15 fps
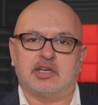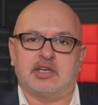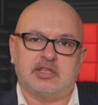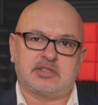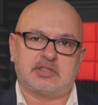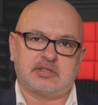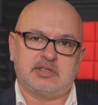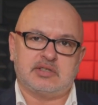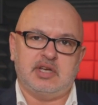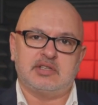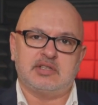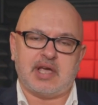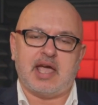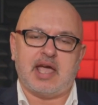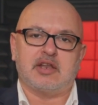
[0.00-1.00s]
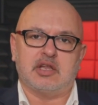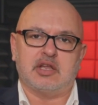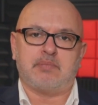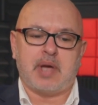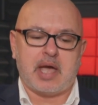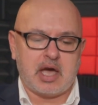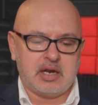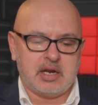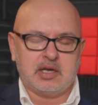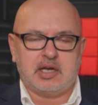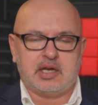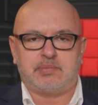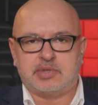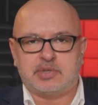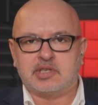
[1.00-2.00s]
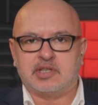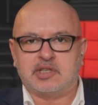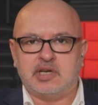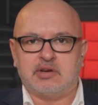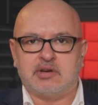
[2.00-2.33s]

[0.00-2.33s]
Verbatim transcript: It gets kids out and about, and particularly